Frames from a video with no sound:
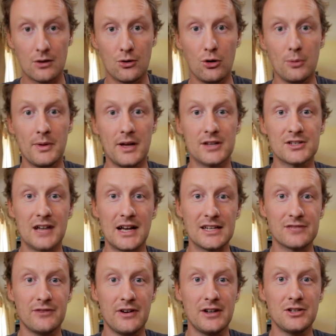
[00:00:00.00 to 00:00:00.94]
Hope that
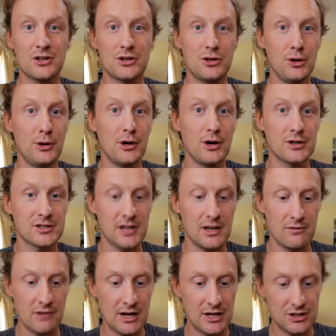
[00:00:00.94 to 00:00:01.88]
satisfied your
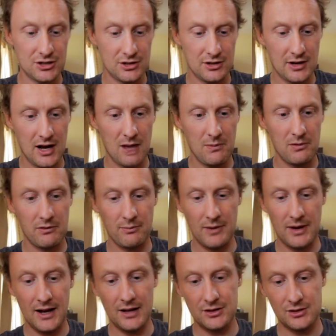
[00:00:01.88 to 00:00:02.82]
curiosity, Rich. You're happy with
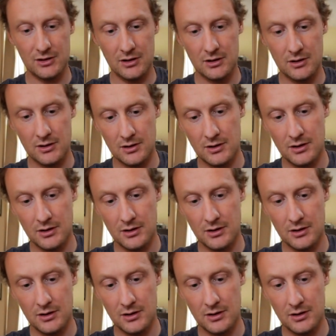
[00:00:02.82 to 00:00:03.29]
my answer.